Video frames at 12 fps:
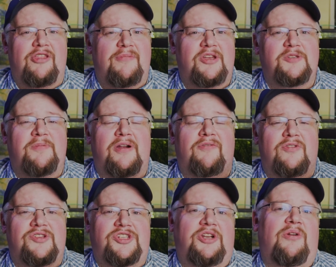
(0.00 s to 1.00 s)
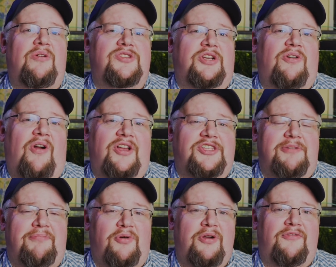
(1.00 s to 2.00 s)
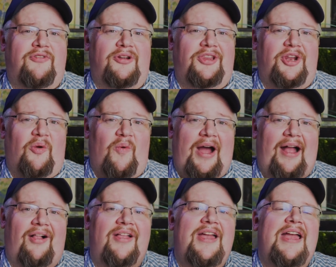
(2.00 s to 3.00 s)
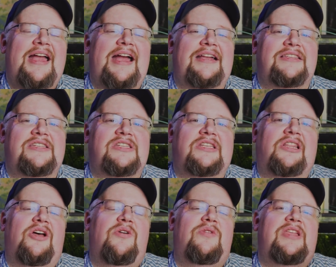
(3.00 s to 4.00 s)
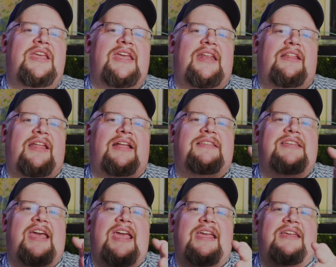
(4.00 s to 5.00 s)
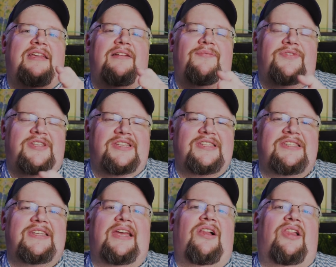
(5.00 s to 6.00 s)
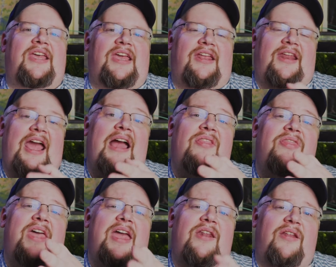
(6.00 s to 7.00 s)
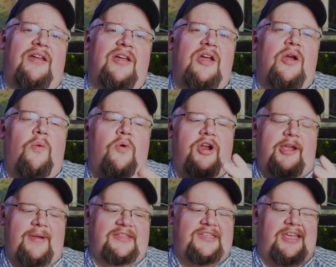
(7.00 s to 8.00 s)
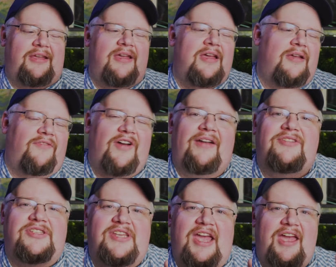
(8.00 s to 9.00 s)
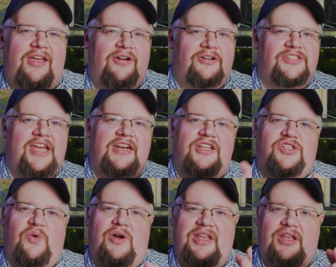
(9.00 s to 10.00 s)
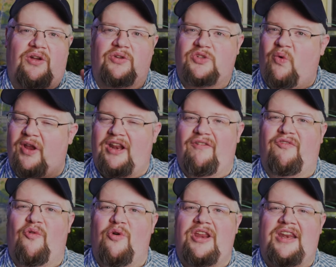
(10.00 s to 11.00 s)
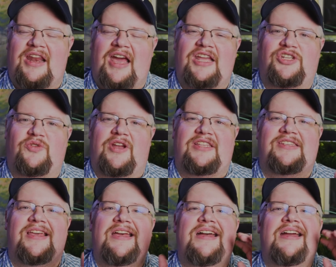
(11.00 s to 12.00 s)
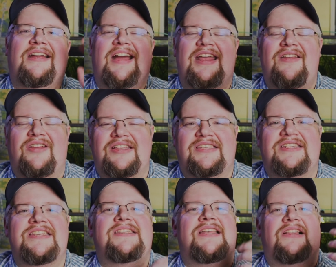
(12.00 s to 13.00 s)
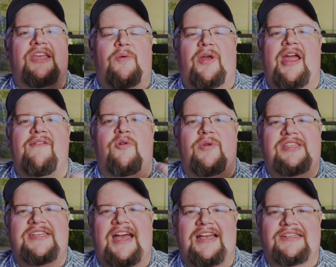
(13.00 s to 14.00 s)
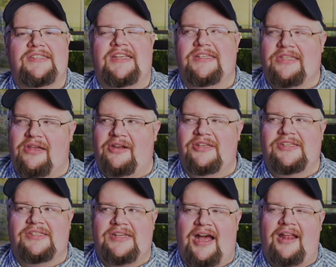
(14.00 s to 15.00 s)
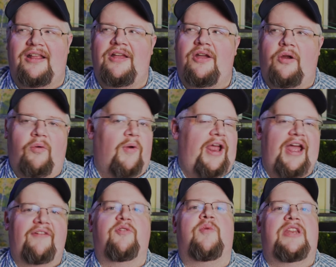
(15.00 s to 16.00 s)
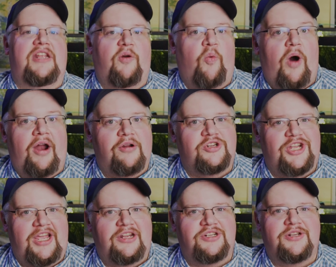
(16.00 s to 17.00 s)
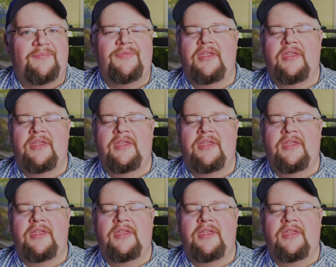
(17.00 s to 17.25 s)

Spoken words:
the most part for zeros across the board for a little while and slowly getting that tank to settle in, and then worrying about seeing 5 to 10 or 10 to 20 or 20 to 40 nitrates kind of consistently whenever we test, as long as it's not right after we did a water change.